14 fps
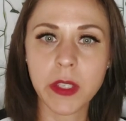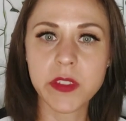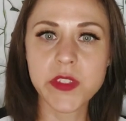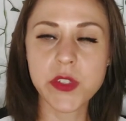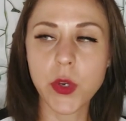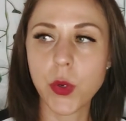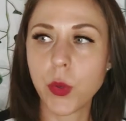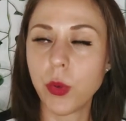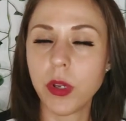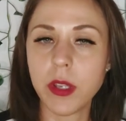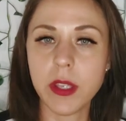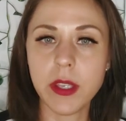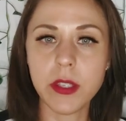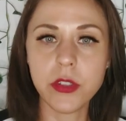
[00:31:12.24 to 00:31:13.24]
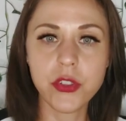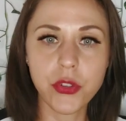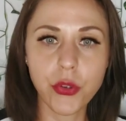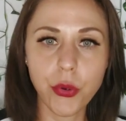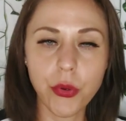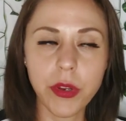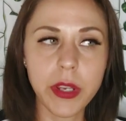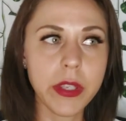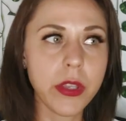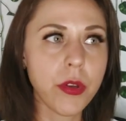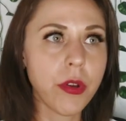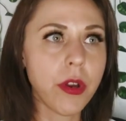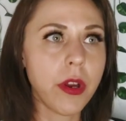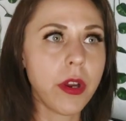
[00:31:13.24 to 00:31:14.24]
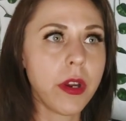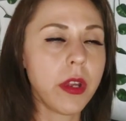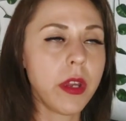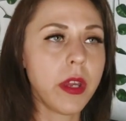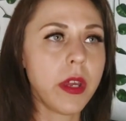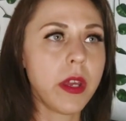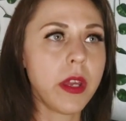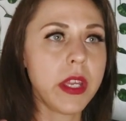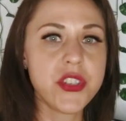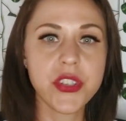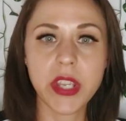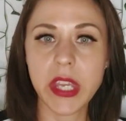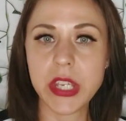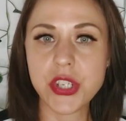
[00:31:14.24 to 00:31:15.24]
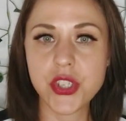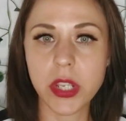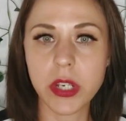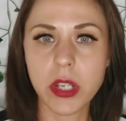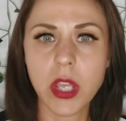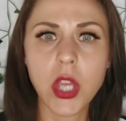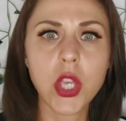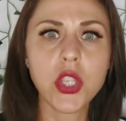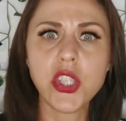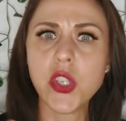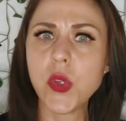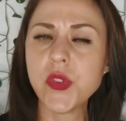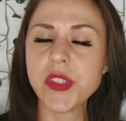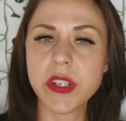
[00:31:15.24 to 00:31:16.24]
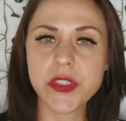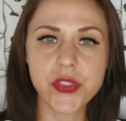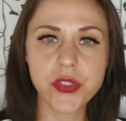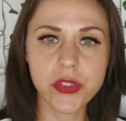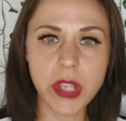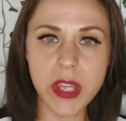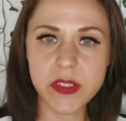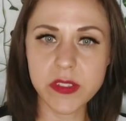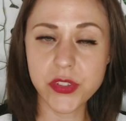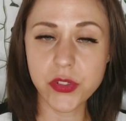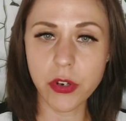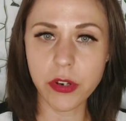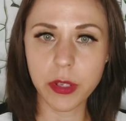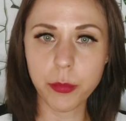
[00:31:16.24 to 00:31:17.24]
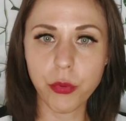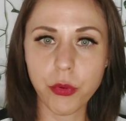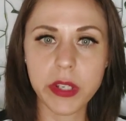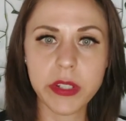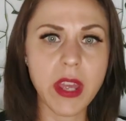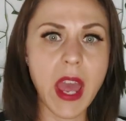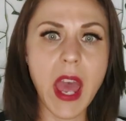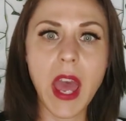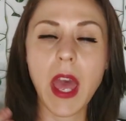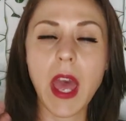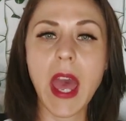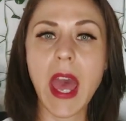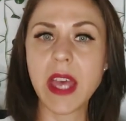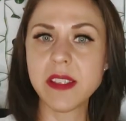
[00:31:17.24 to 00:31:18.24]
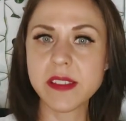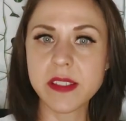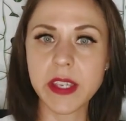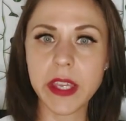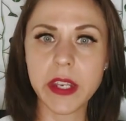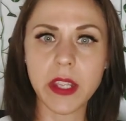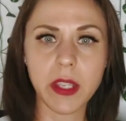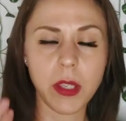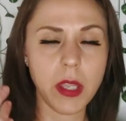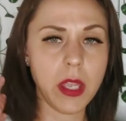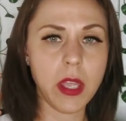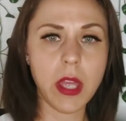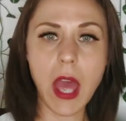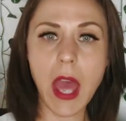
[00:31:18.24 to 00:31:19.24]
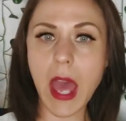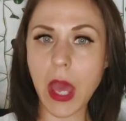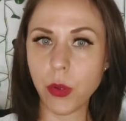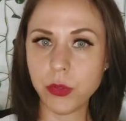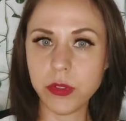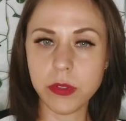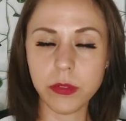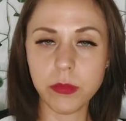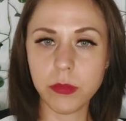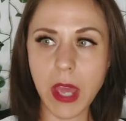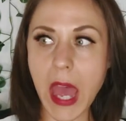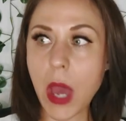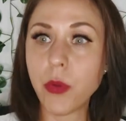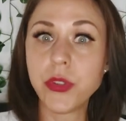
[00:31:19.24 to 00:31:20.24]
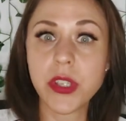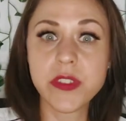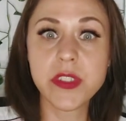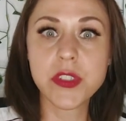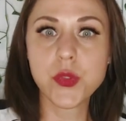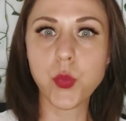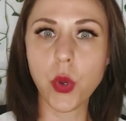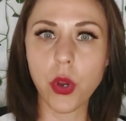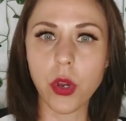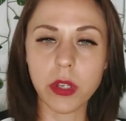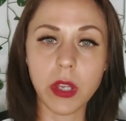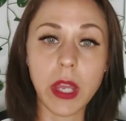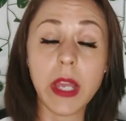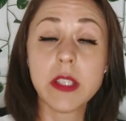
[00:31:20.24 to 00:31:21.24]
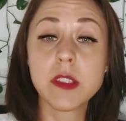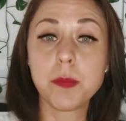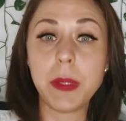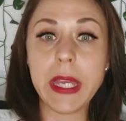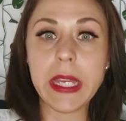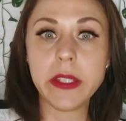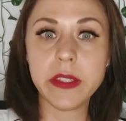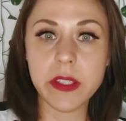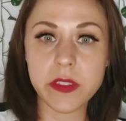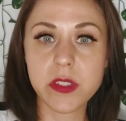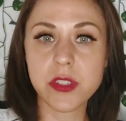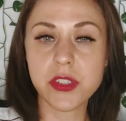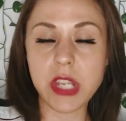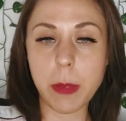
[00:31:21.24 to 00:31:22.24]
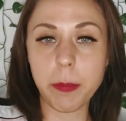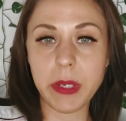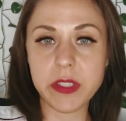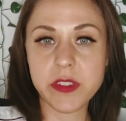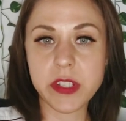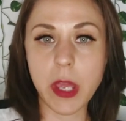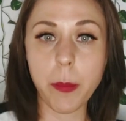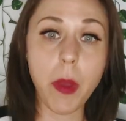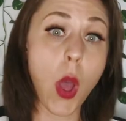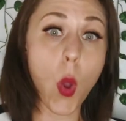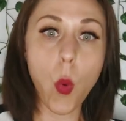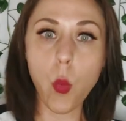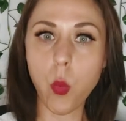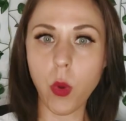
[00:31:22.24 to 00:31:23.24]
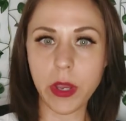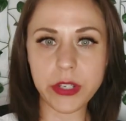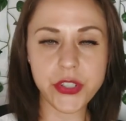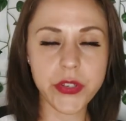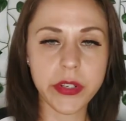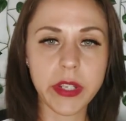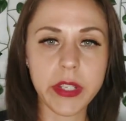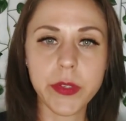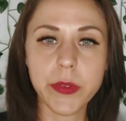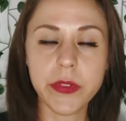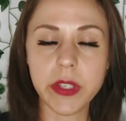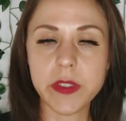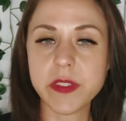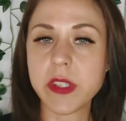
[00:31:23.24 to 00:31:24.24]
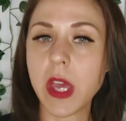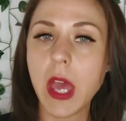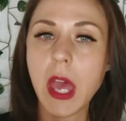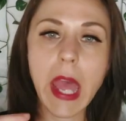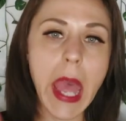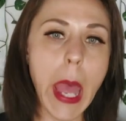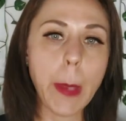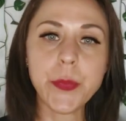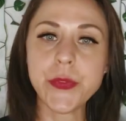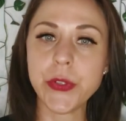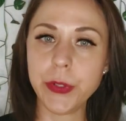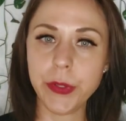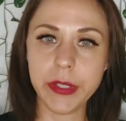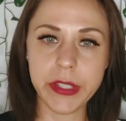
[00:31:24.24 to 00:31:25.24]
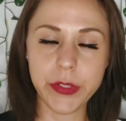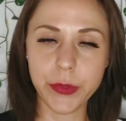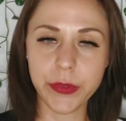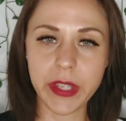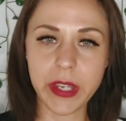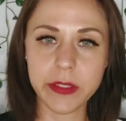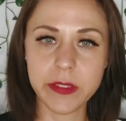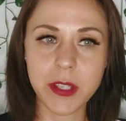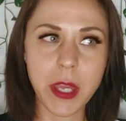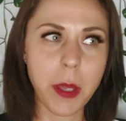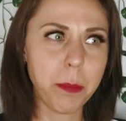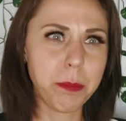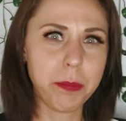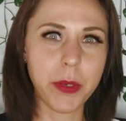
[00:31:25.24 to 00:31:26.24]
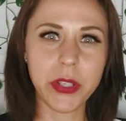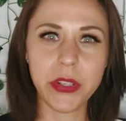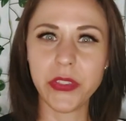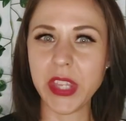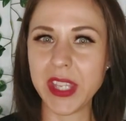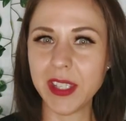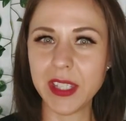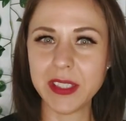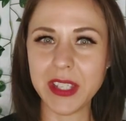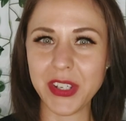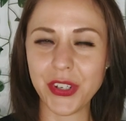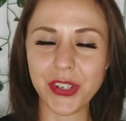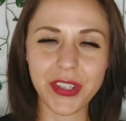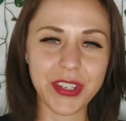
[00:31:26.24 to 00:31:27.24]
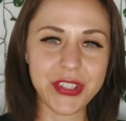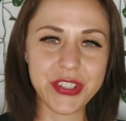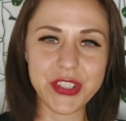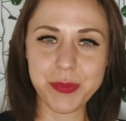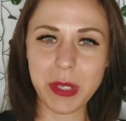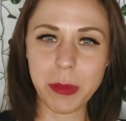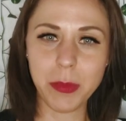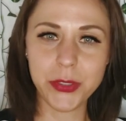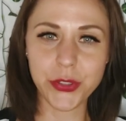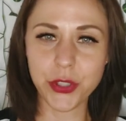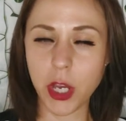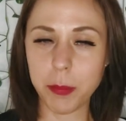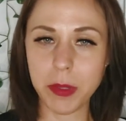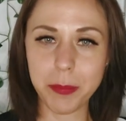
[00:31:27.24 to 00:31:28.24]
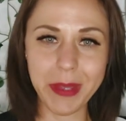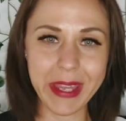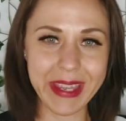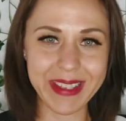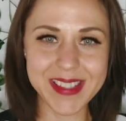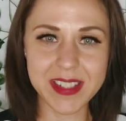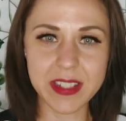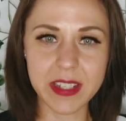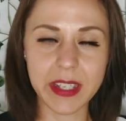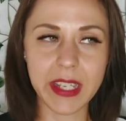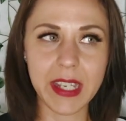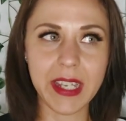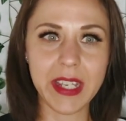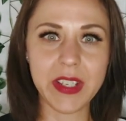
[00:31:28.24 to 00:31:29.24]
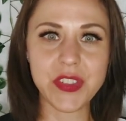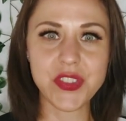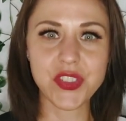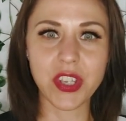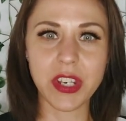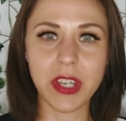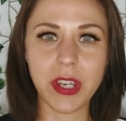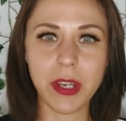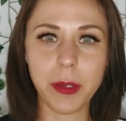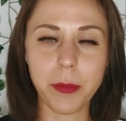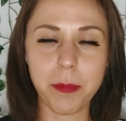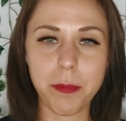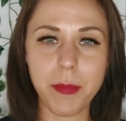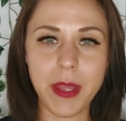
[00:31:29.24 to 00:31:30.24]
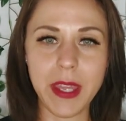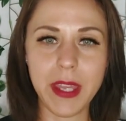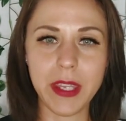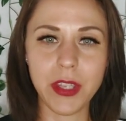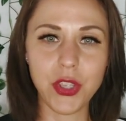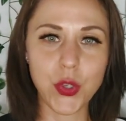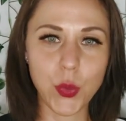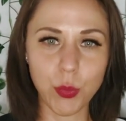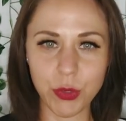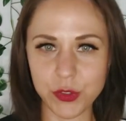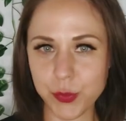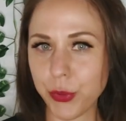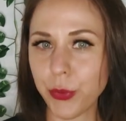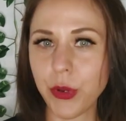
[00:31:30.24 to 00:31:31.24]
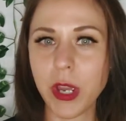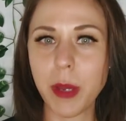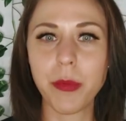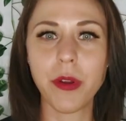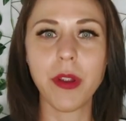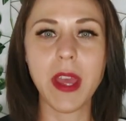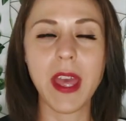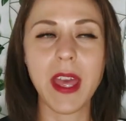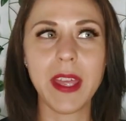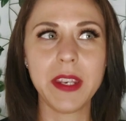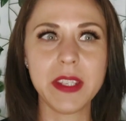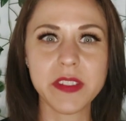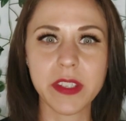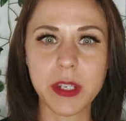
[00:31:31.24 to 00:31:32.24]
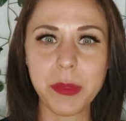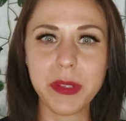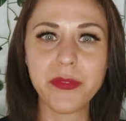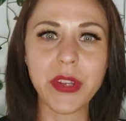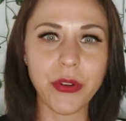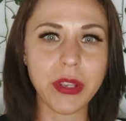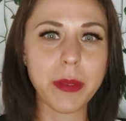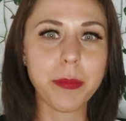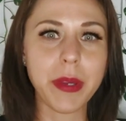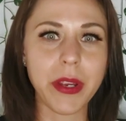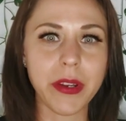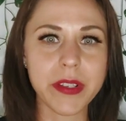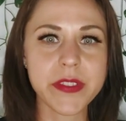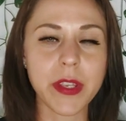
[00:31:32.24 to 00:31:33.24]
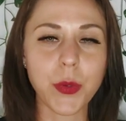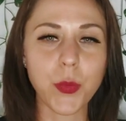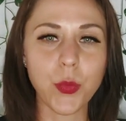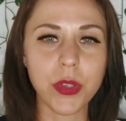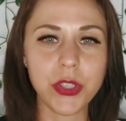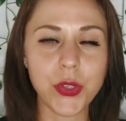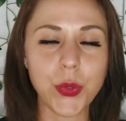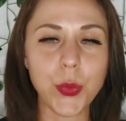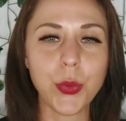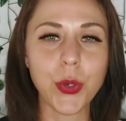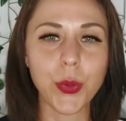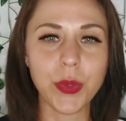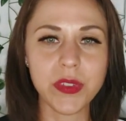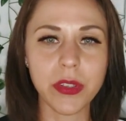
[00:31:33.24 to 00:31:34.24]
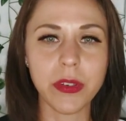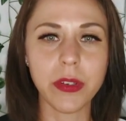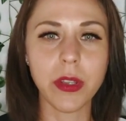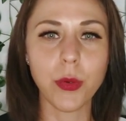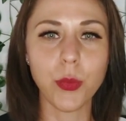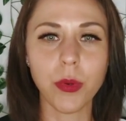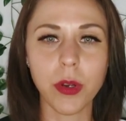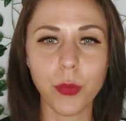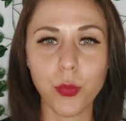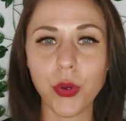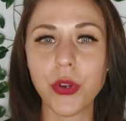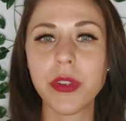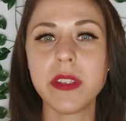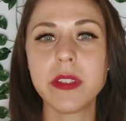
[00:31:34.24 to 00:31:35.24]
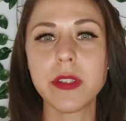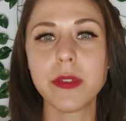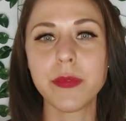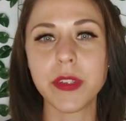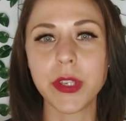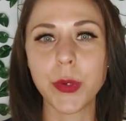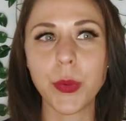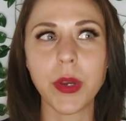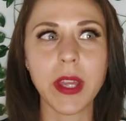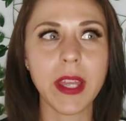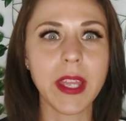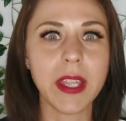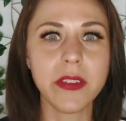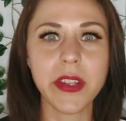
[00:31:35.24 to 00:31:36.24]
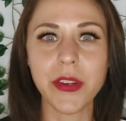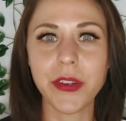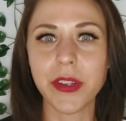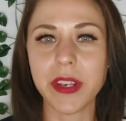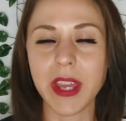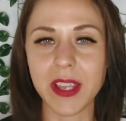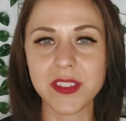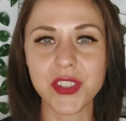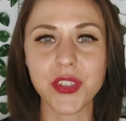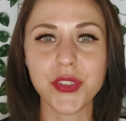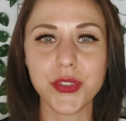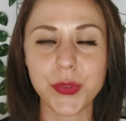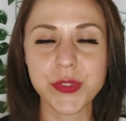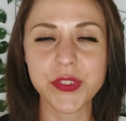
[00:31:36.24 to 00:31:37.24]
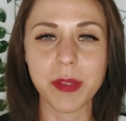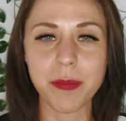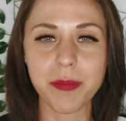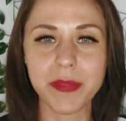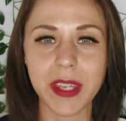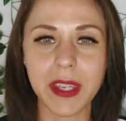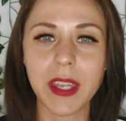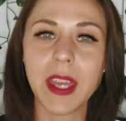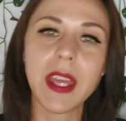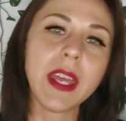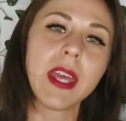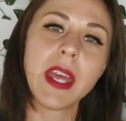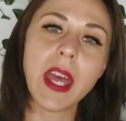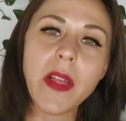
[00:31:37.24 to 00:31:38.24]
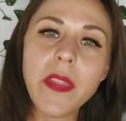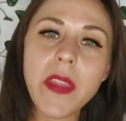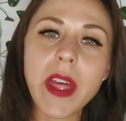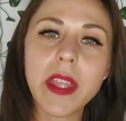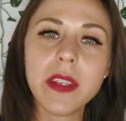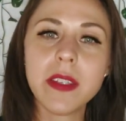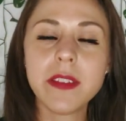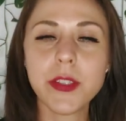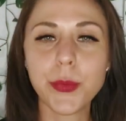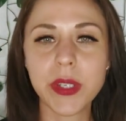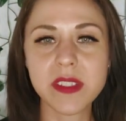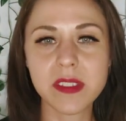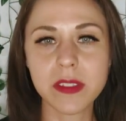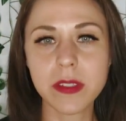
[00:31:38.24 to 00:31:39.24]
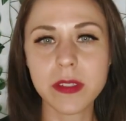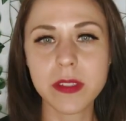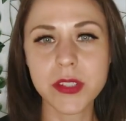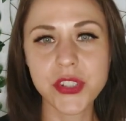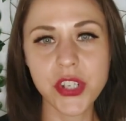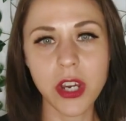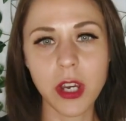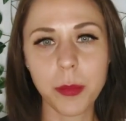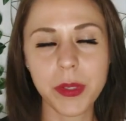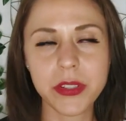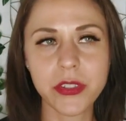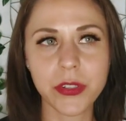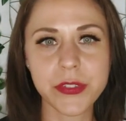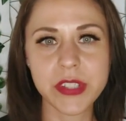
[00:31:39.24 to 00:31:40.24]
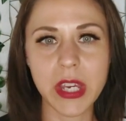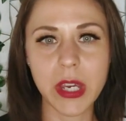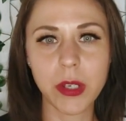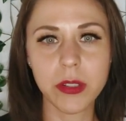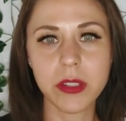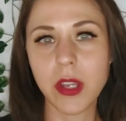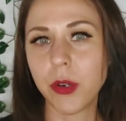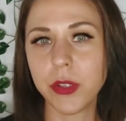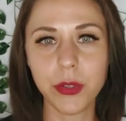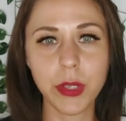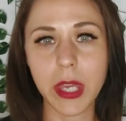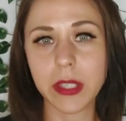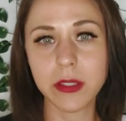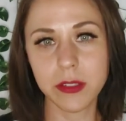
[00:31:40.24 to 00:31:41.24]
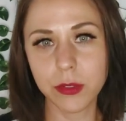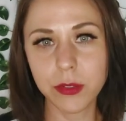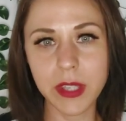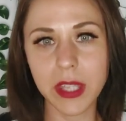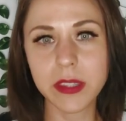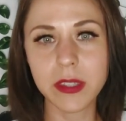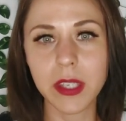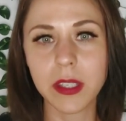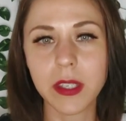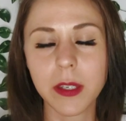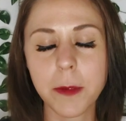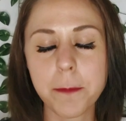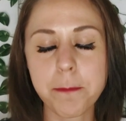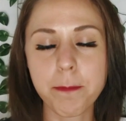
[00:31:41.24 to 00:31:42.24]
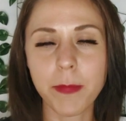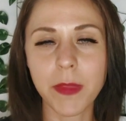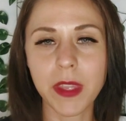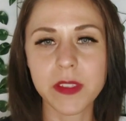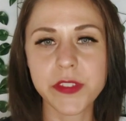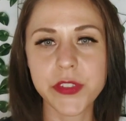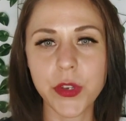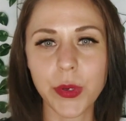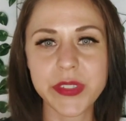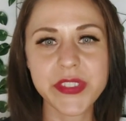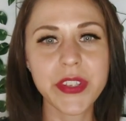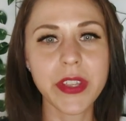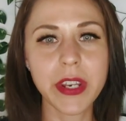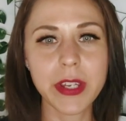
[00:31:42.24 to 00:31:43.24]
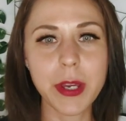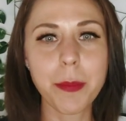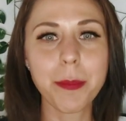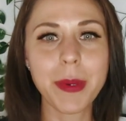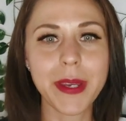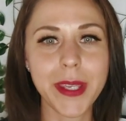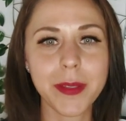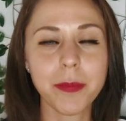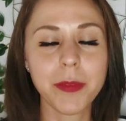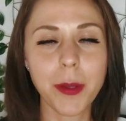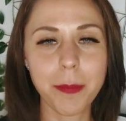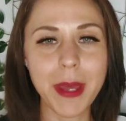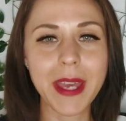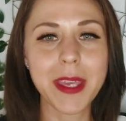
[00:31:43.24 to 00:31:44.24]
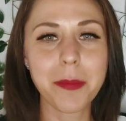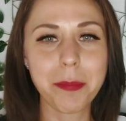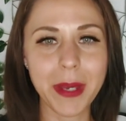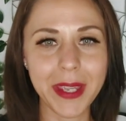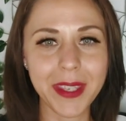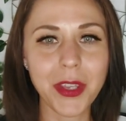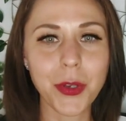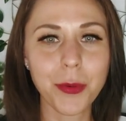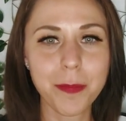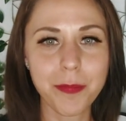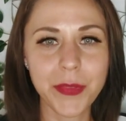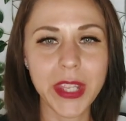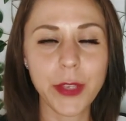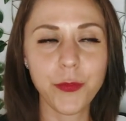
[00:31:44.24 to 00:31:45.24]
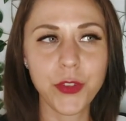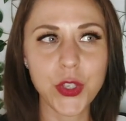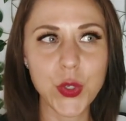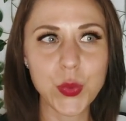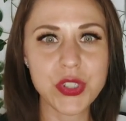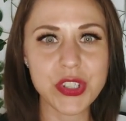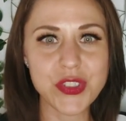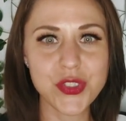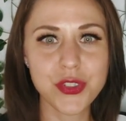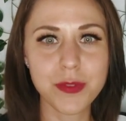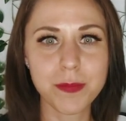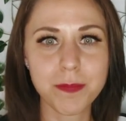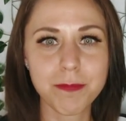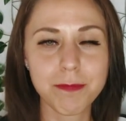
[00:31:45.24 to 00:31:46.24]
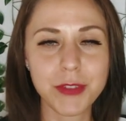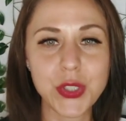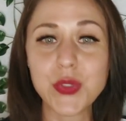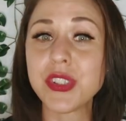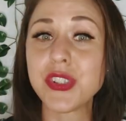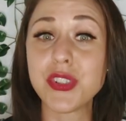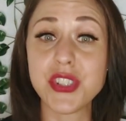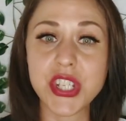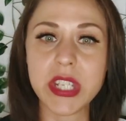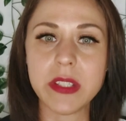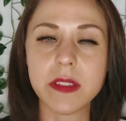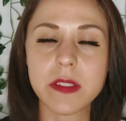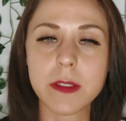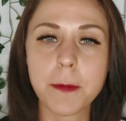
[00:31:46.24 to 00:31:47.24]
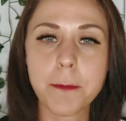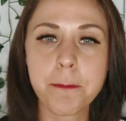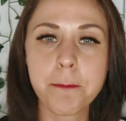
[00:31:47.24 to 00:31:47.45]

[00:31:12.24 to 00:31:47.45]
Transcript: So during your education, use it as a starting point. Ask it, how does this work? Explain this step by step. Why should I do this? Absolutely do that. But thinking that you're gonna just be able to copy paste is gonna make you a worse programmer, and it's gonna be very embarrassing when you go into a work interview and they're gonna ask you to do something, and then 2 weeks into the job it turns out, no, you can't do that thing. So it's gonna come back and bite you if you just use it to cheat.